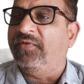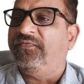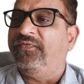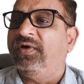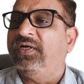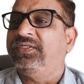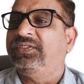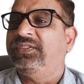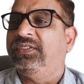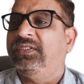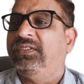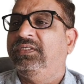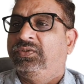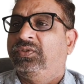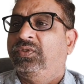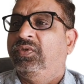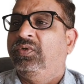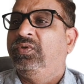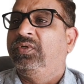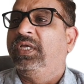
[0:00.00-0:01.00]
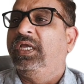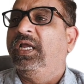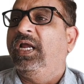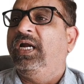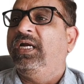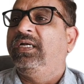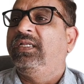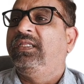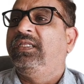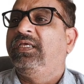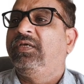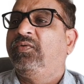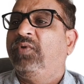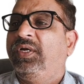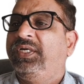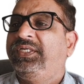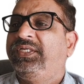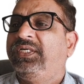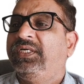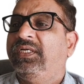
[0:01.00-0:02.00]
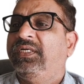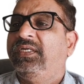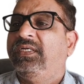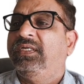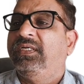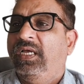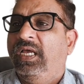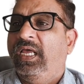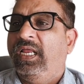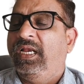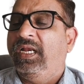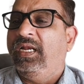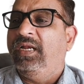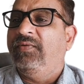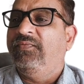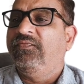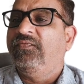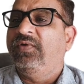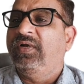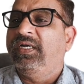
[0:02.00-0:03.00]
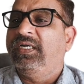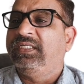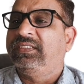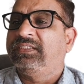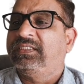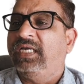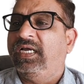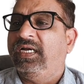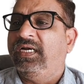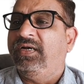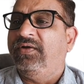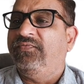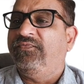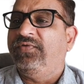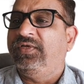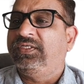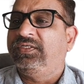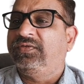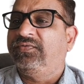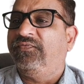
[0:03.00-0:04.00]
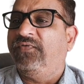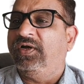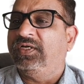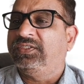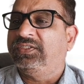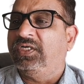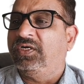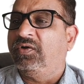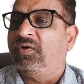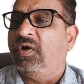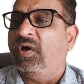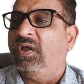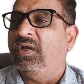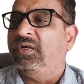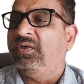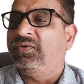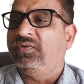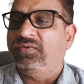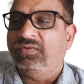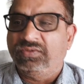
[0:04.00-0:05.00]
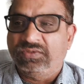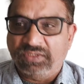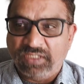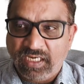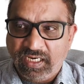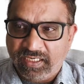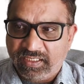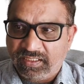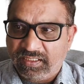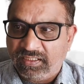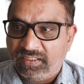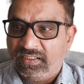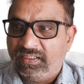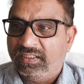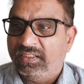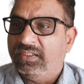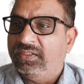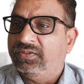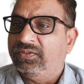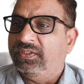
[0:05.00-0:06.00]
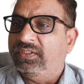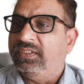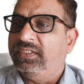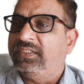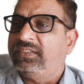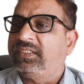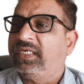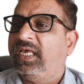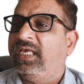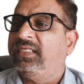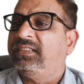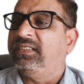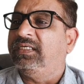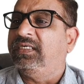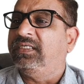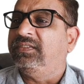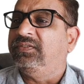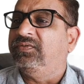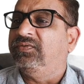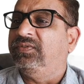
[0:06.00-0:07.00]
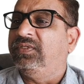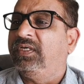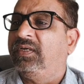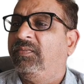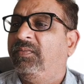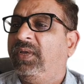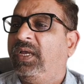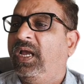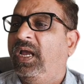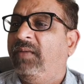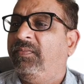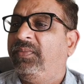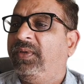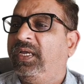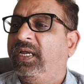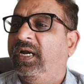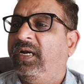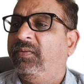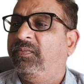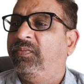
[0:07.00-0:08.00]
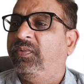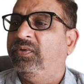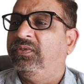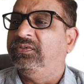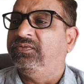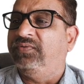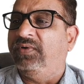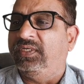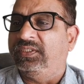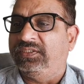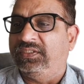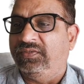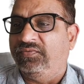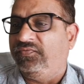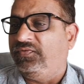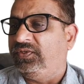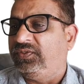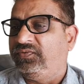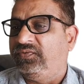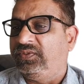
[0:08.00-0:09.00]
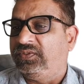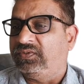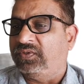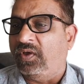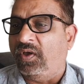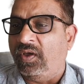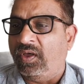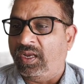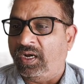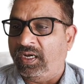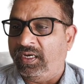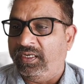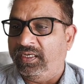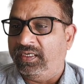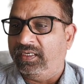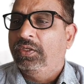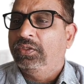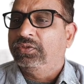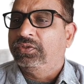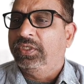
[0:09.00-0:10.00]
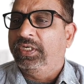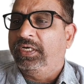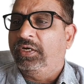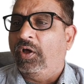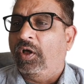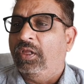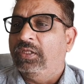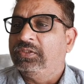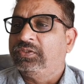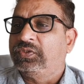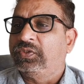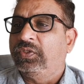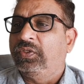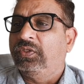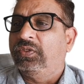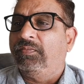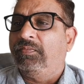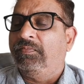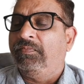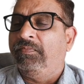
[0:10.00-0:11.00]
function. So looking at the question, LLM will decide which function call to select. So in this case, it is using big IP get pools function, which we saw earlier. So it also